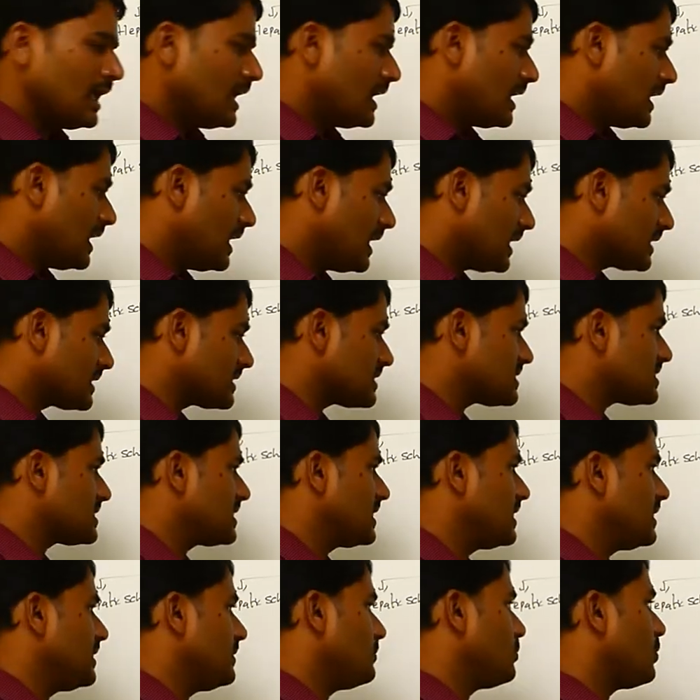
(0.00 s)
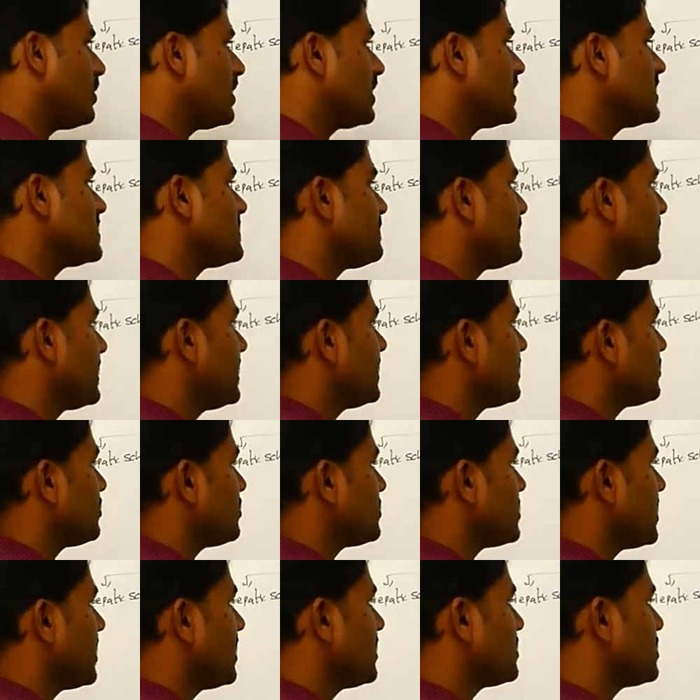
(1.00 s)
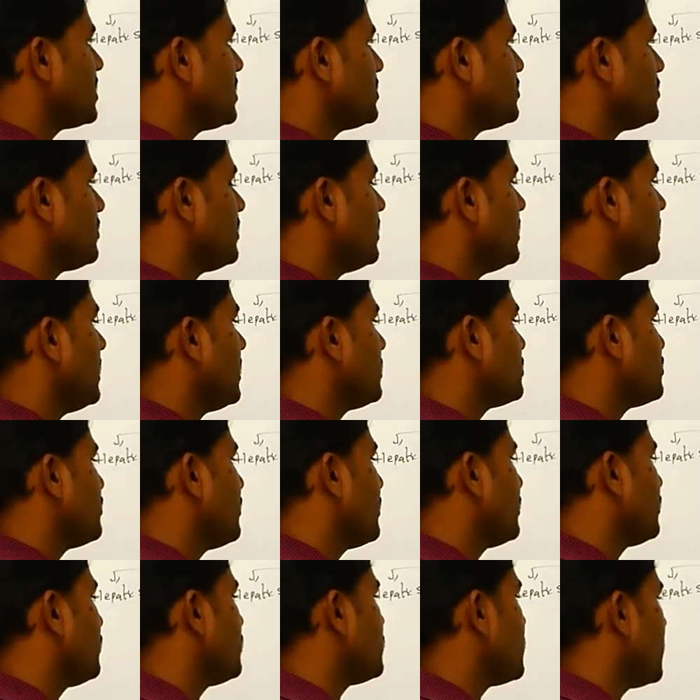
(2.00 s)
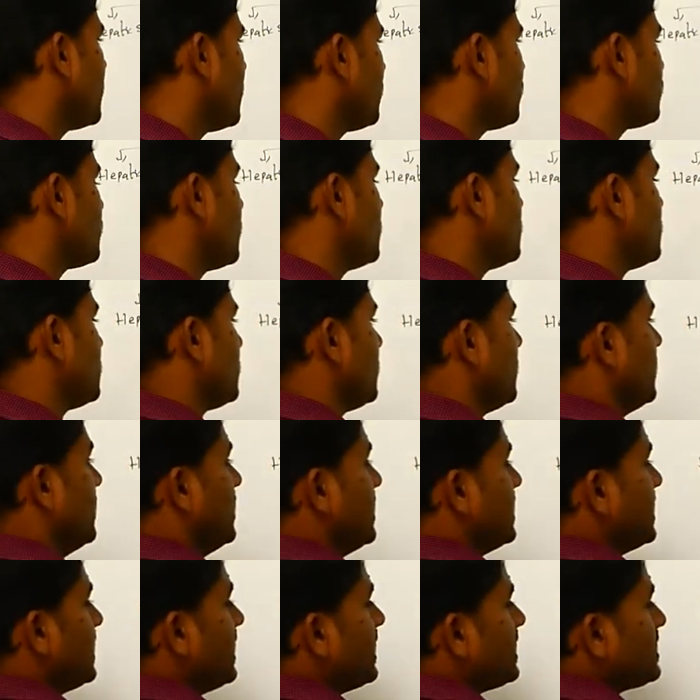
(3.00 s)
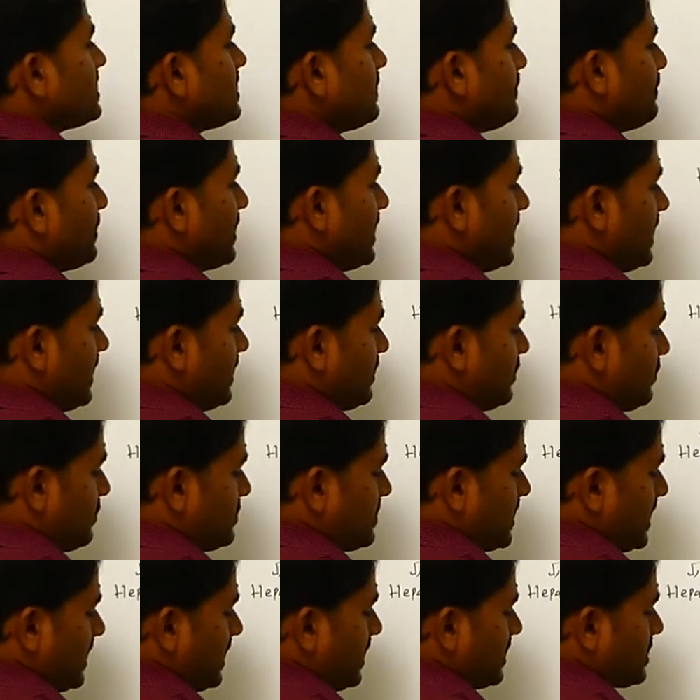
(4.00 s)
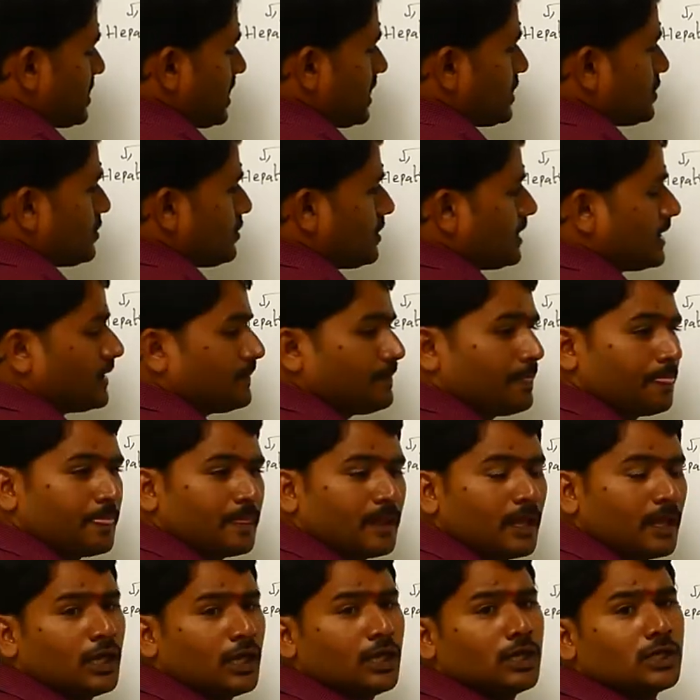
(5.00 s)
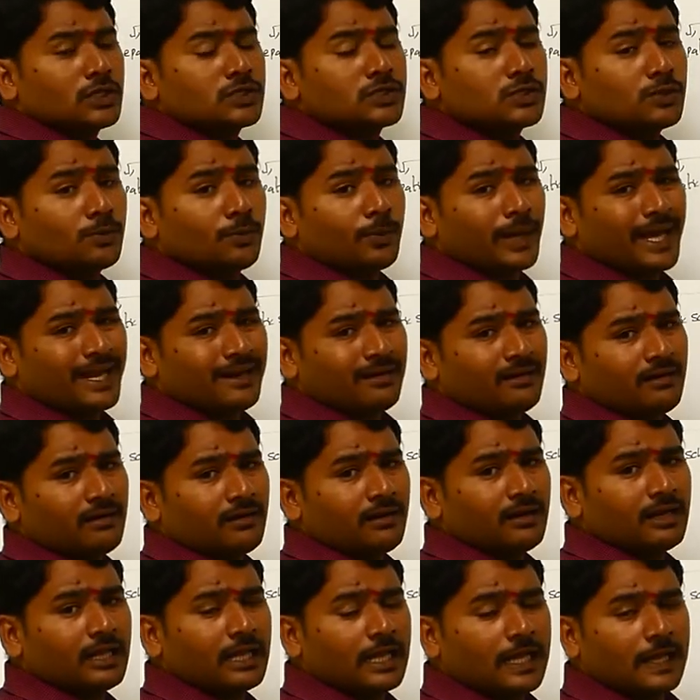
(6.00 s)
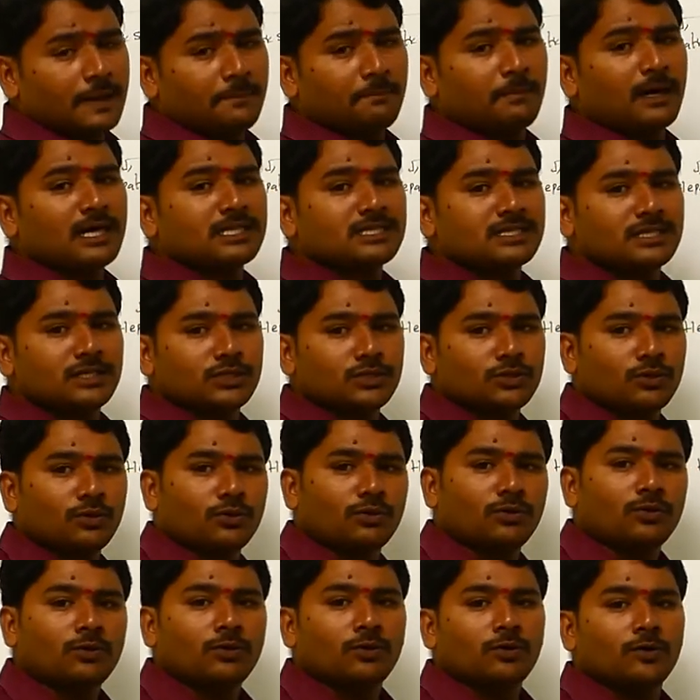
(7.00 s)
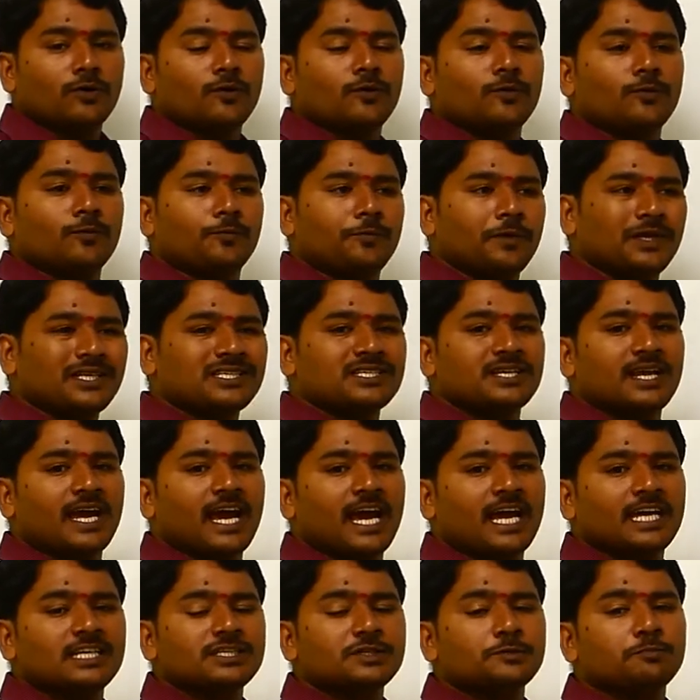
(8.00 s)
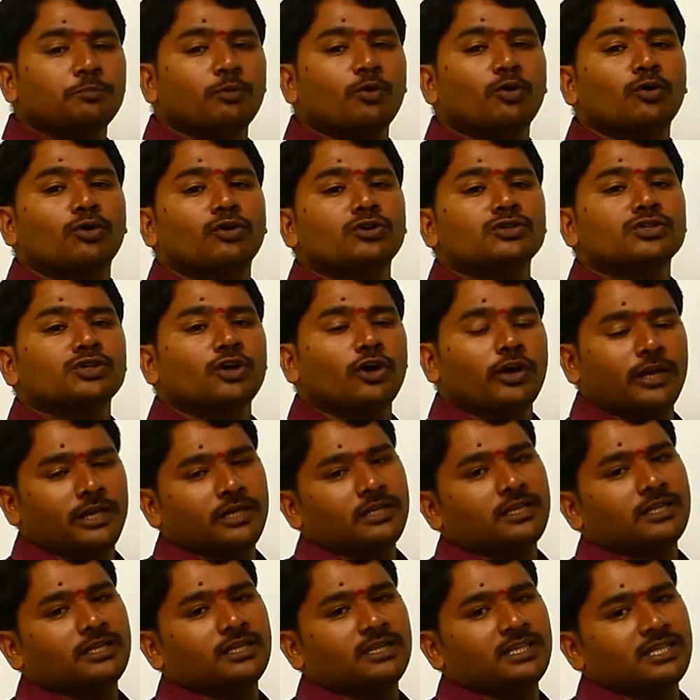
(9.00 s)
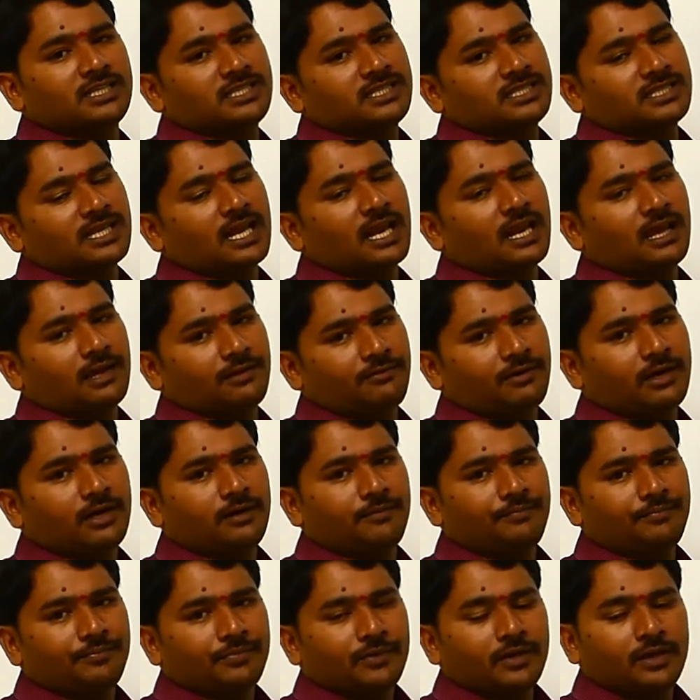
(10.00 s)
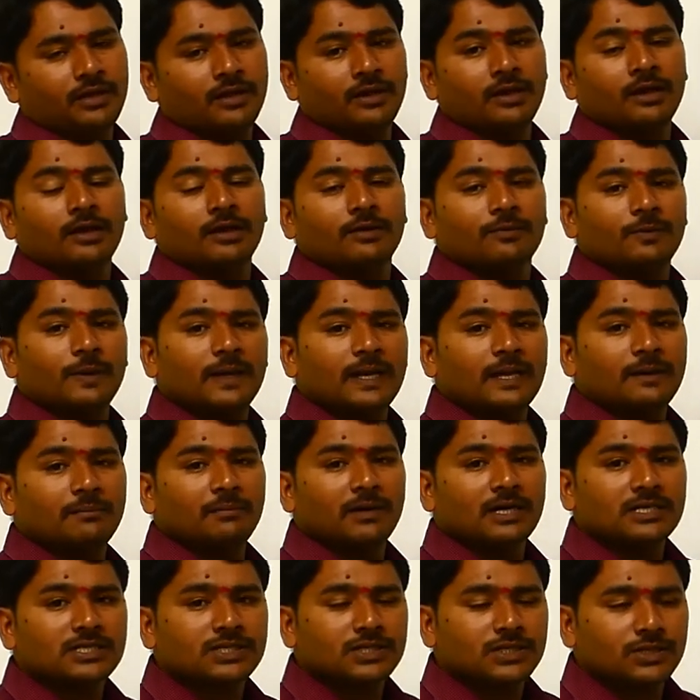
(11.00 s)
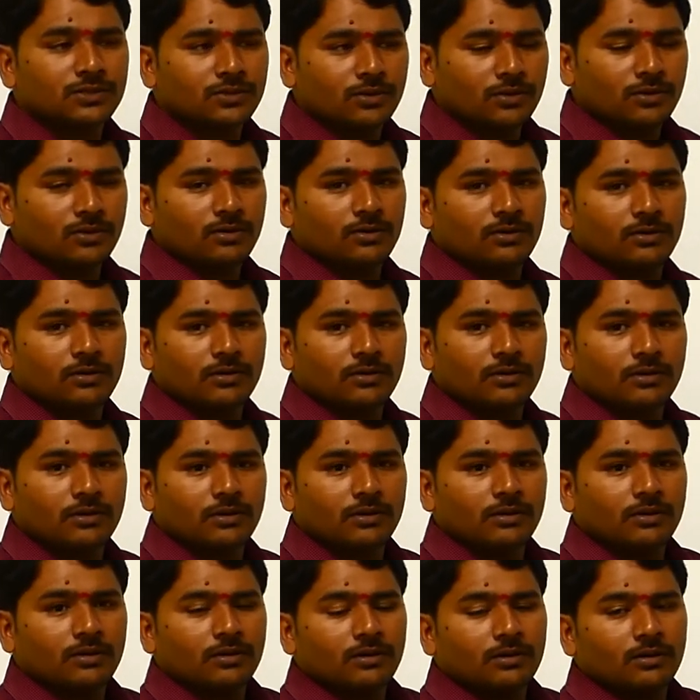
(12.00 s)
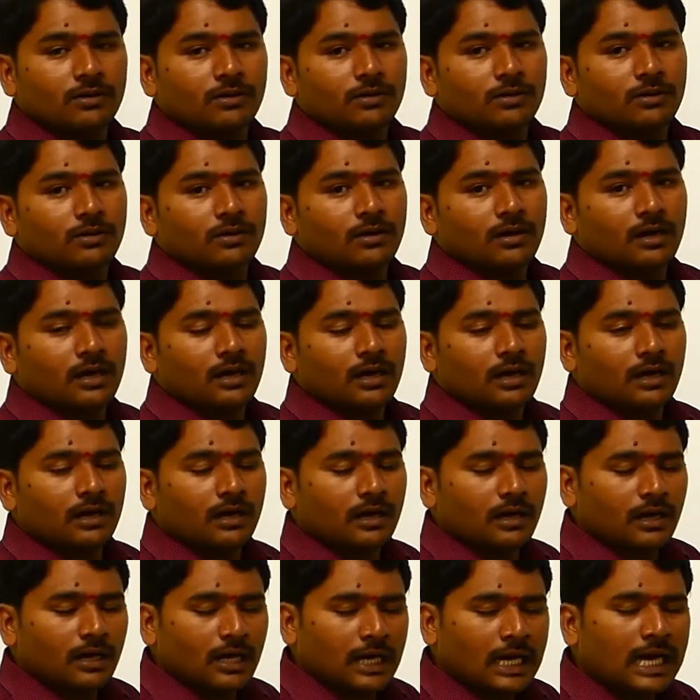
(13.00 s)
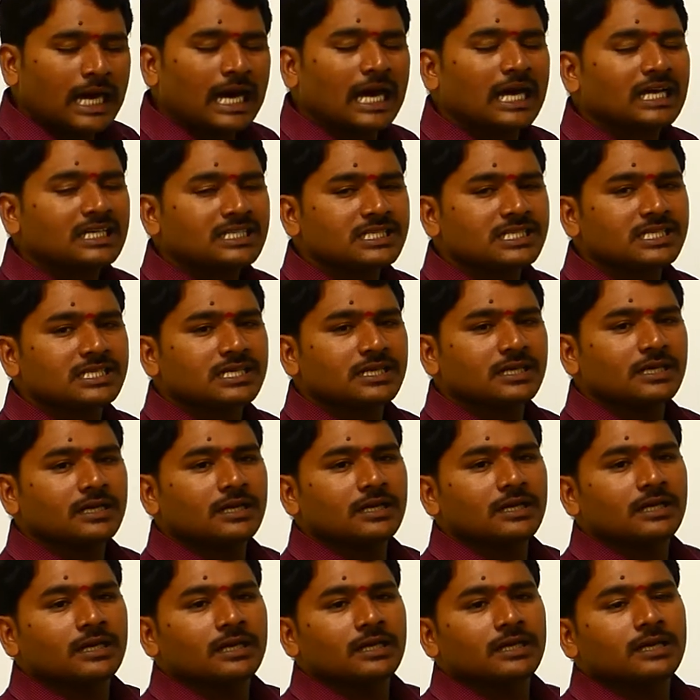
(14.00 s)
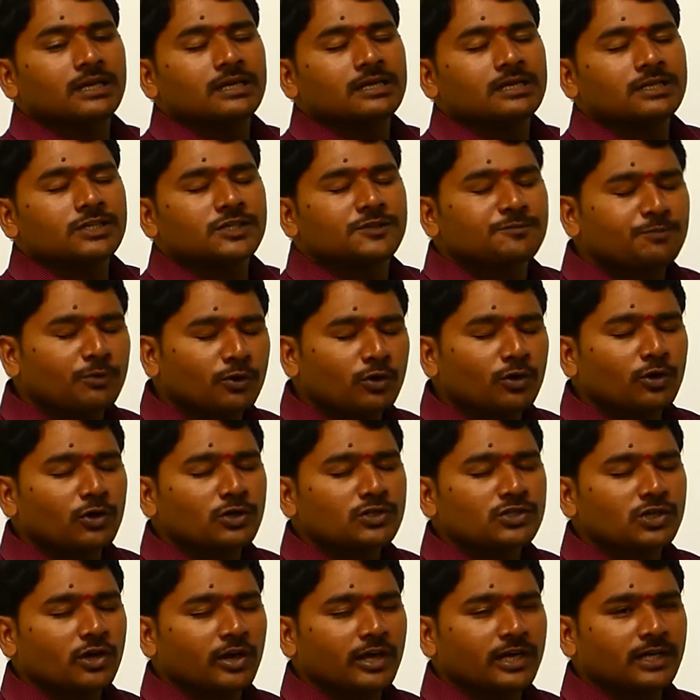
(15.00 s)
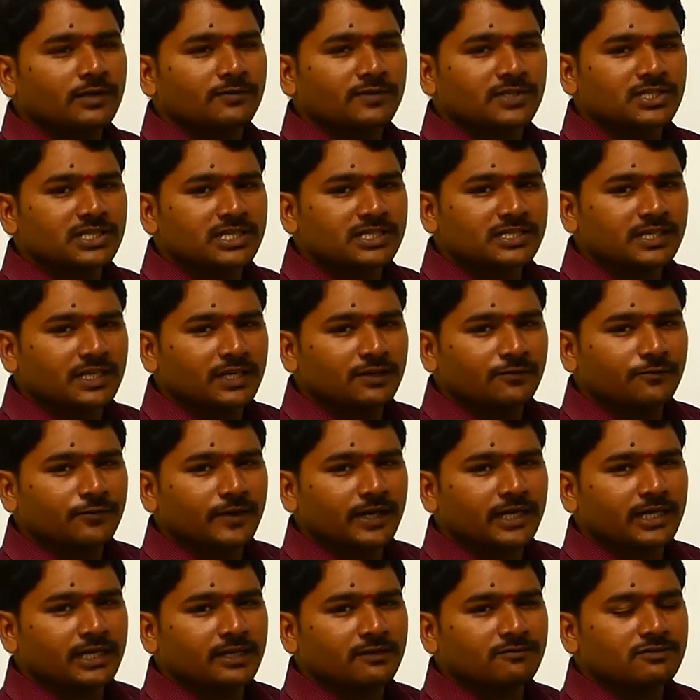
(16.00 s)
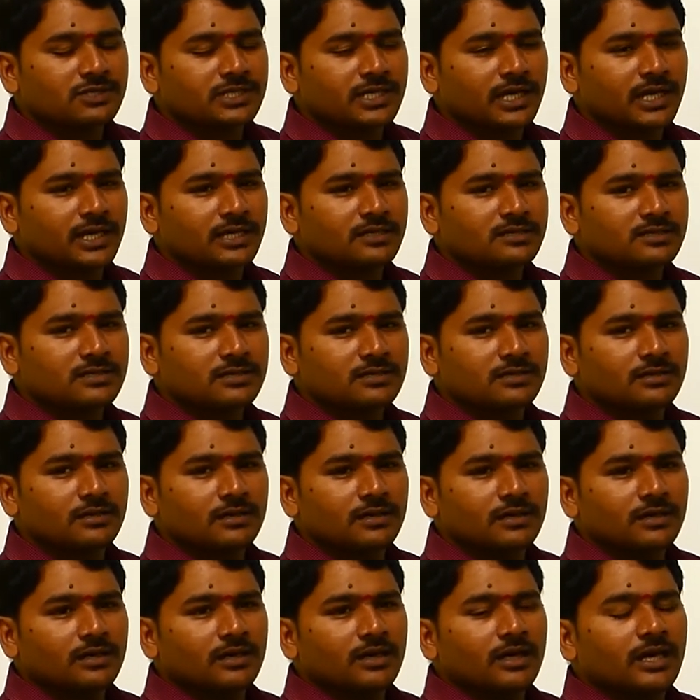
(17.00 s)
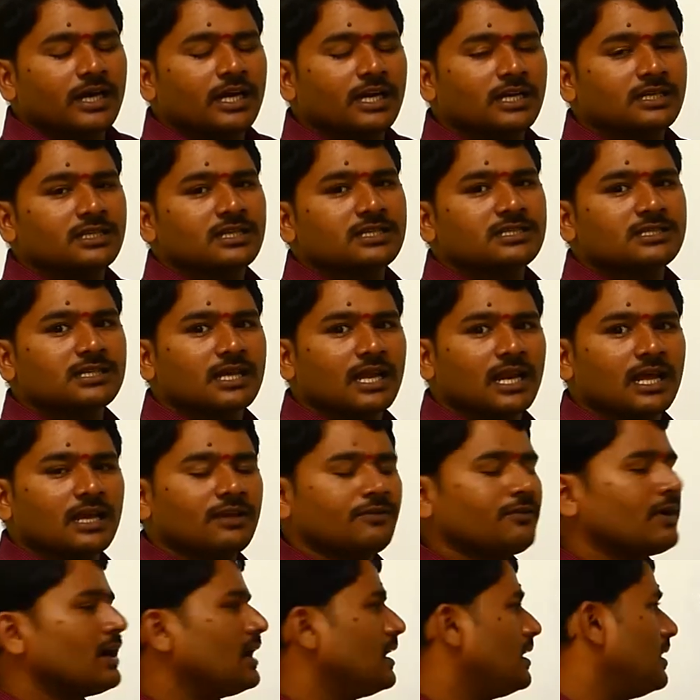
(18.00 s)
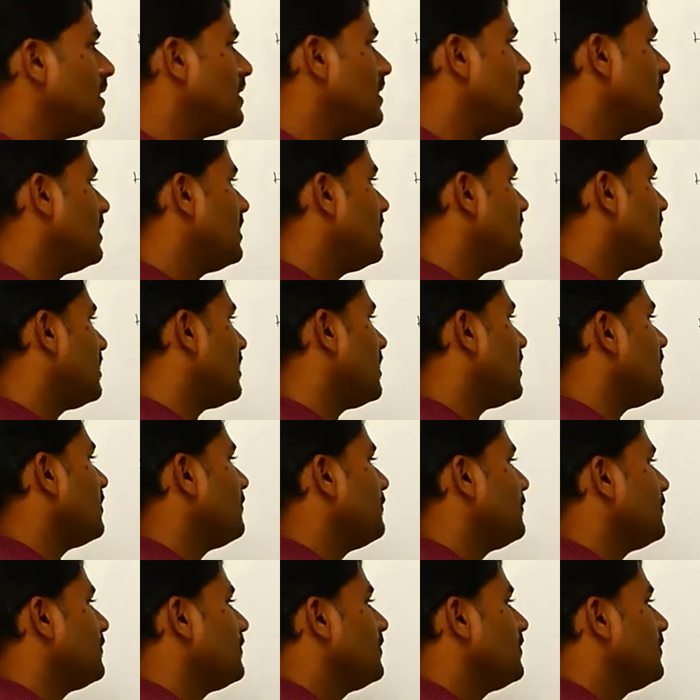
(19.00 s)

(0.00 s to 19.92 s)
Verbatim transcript: Let us see what is pre-erythrocytic schizogony, exoerythrocytic schizogony. Let us see pre-erythrocytic schizogony. So when a mosquito which has sporozoite in its saliva, when a mosquito has sporozoite which is infective stage in the saliva of